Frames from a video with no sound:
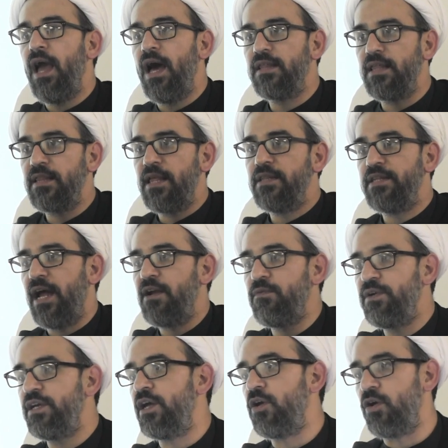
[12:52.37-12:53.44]
Other than that,
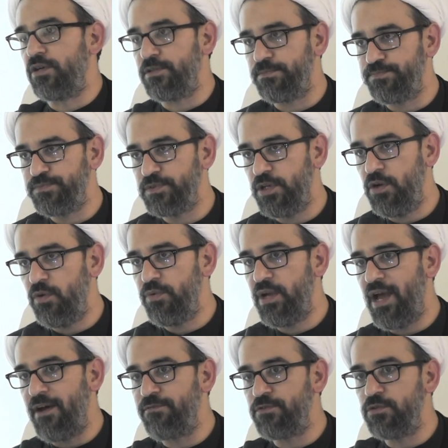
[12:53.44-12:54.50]
we cannot. You know,
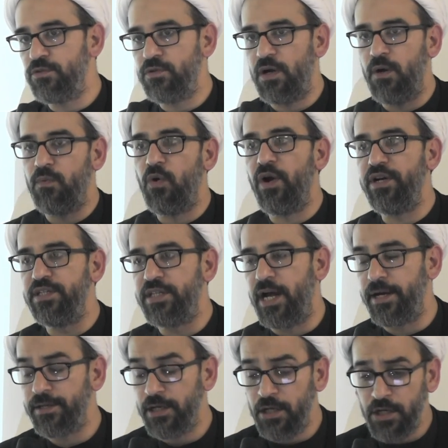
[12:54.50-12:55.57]
we have to avoid
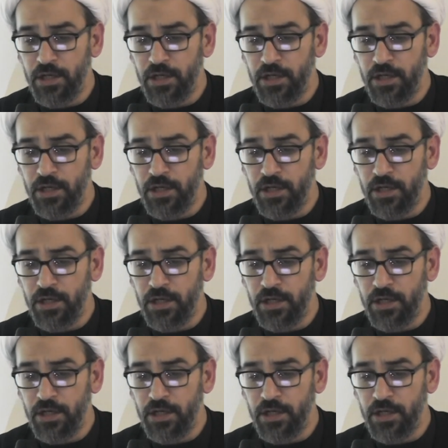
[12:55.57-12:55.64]
that.